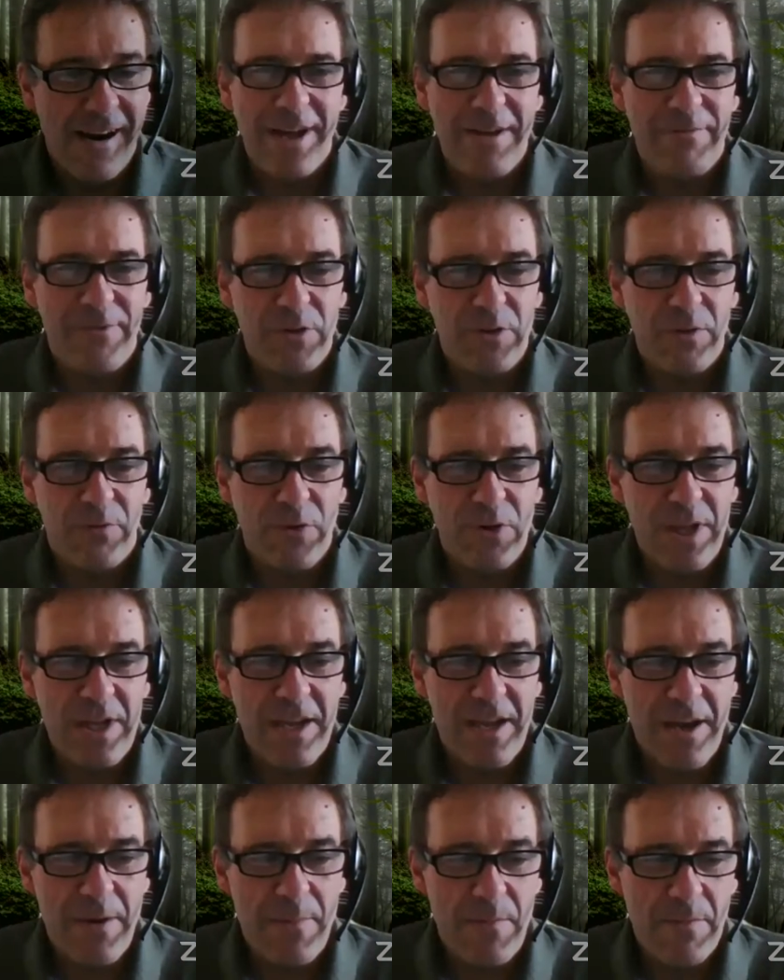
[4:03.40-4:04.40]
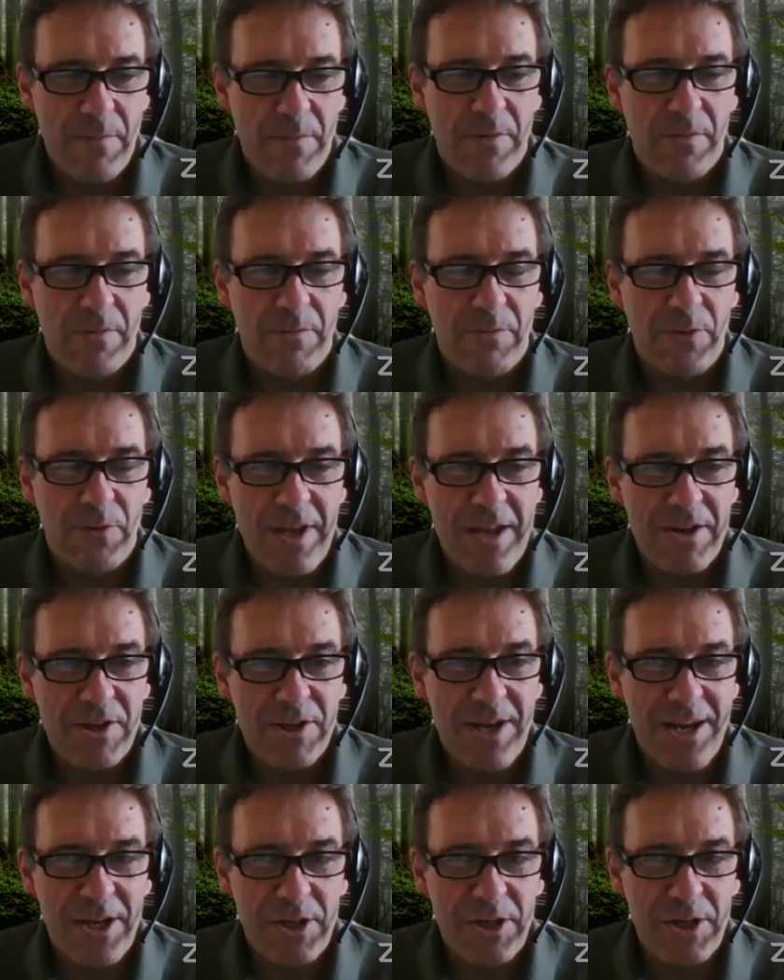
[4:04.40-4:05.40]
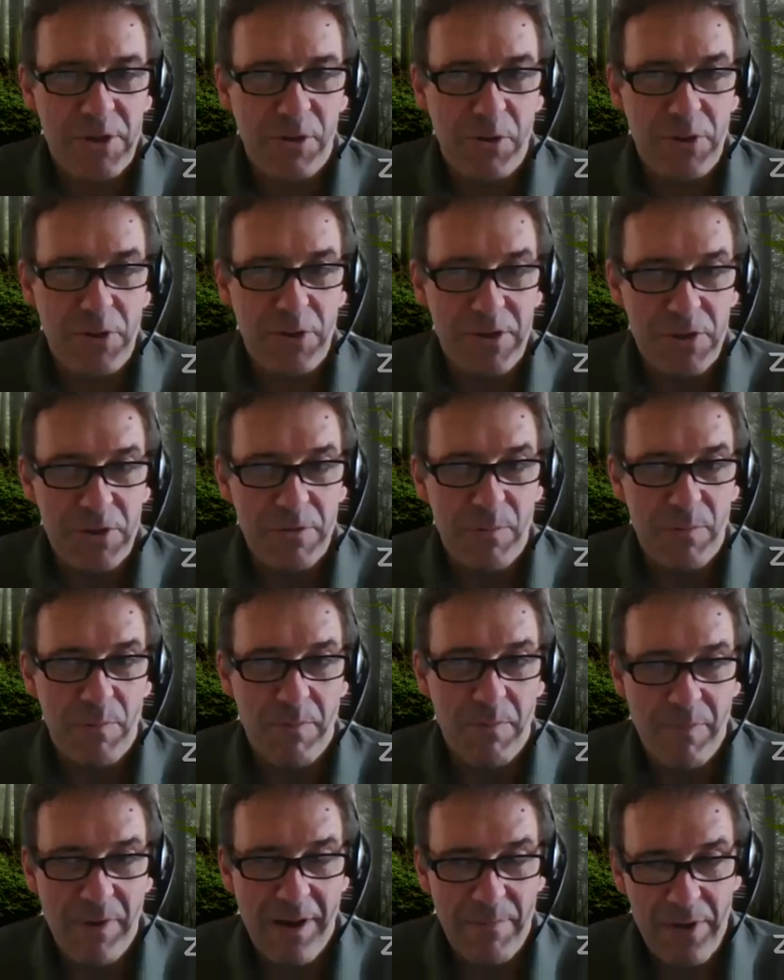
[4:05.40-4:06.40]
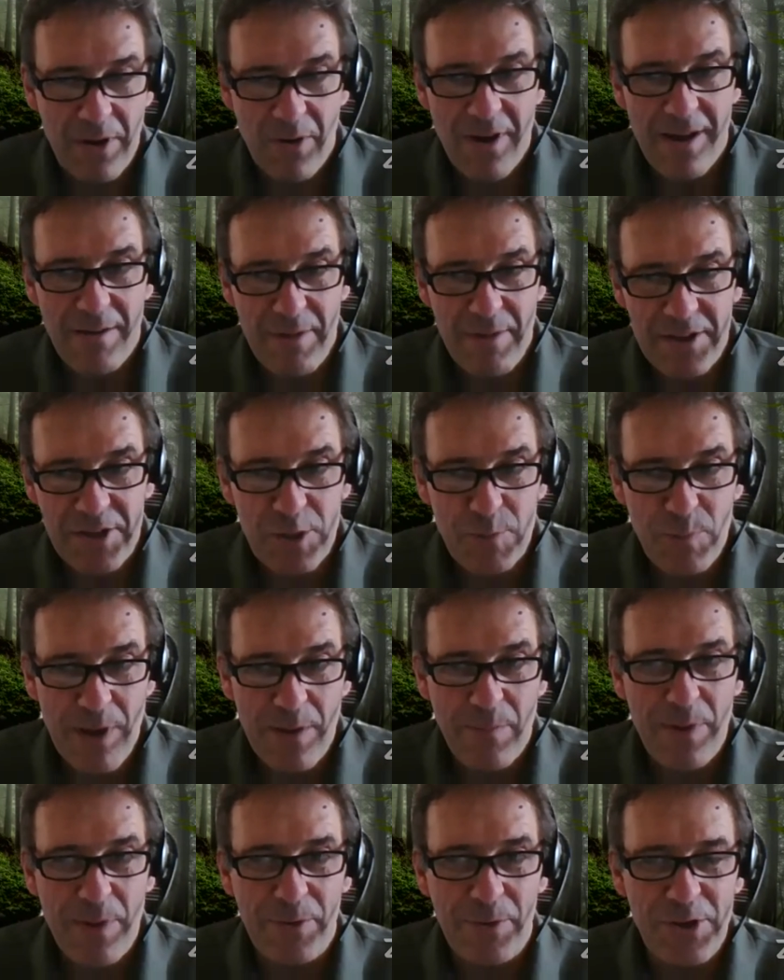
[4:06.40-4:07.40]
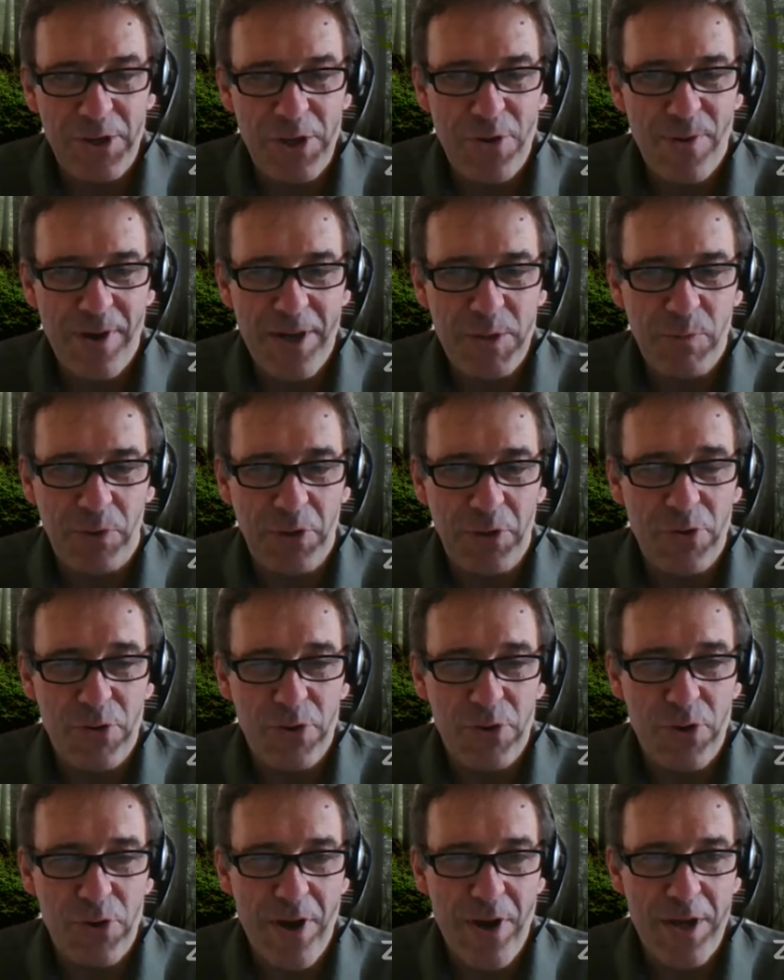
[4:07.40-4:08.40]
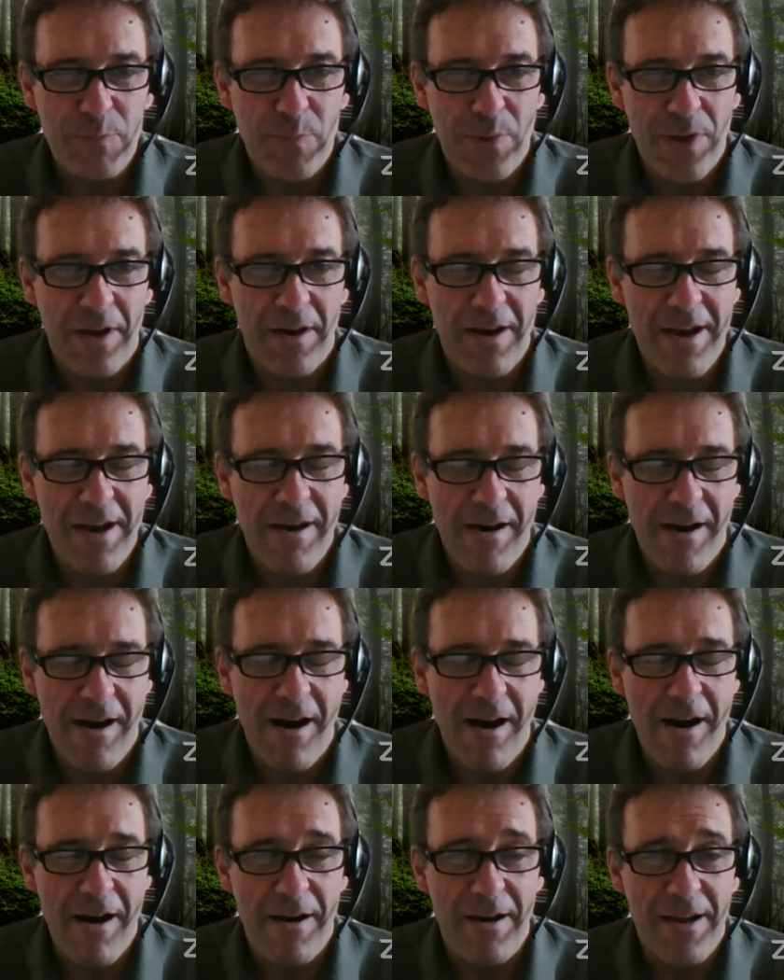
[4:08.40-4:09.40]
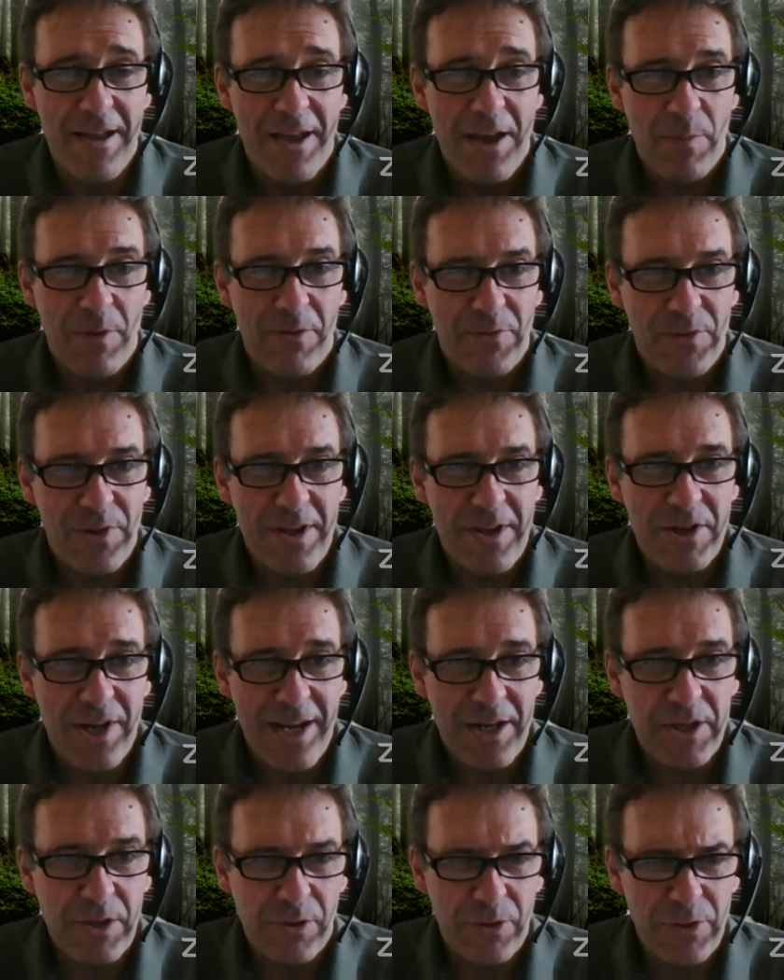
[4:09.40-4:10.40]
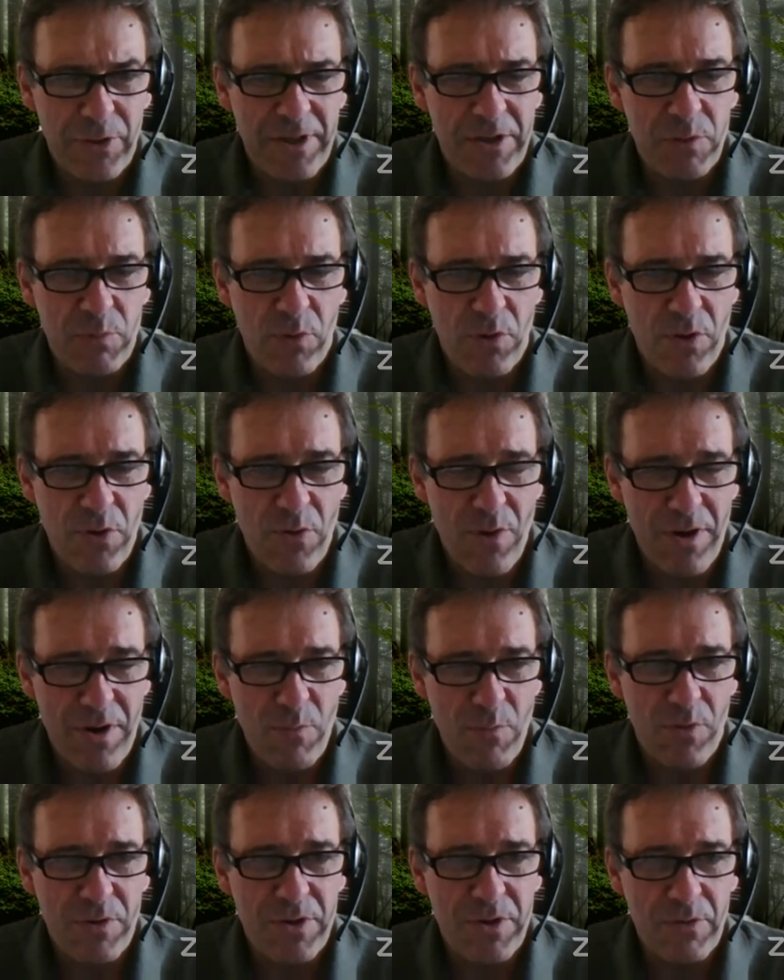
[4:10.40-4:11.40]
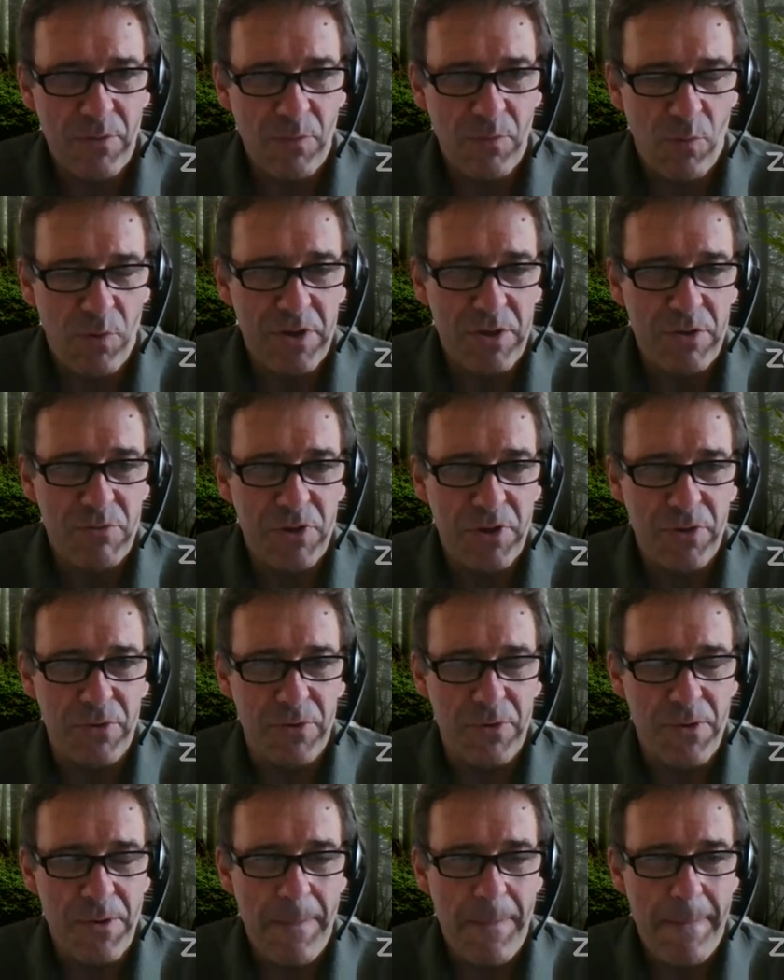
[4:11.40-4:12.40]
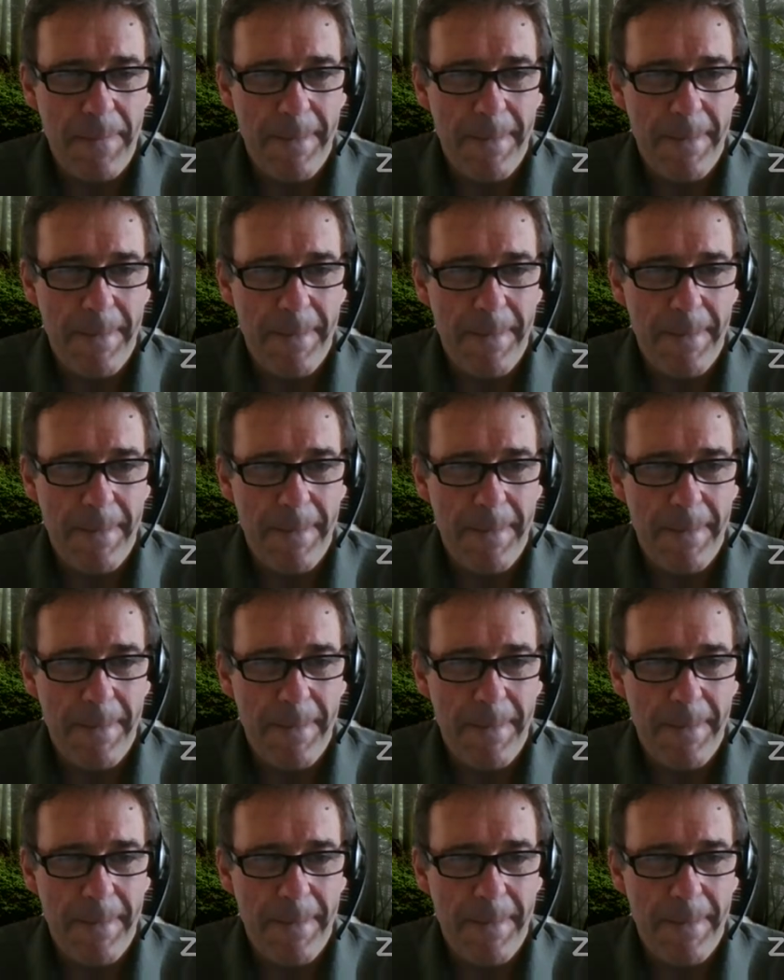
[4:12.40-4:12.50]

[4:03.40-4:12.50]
And for the international audience I suspect people in the US will know who USPI are, but for the international audience, who are you? What do you do?